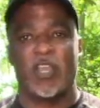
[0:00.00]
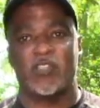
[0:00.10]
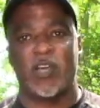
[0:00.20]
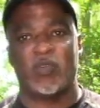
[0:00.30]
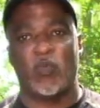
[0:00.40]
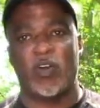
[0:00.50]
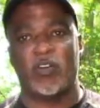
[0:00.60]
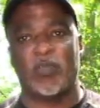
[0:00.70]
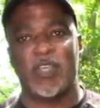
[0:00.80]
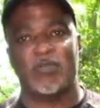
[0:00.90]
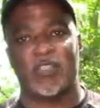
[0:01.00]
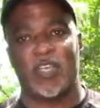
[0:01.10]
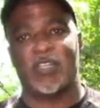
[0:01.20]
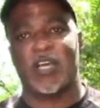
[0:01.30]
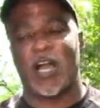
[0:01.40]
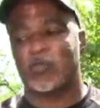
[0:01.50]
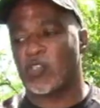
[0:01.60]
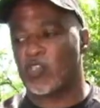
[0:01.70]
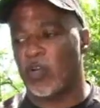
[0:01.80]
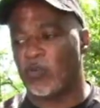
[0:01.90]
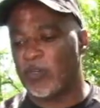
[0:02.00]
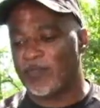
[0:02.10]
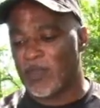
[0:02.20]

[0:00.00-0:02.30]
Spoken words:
except the wildebeest, because they hit the opposite shoulder.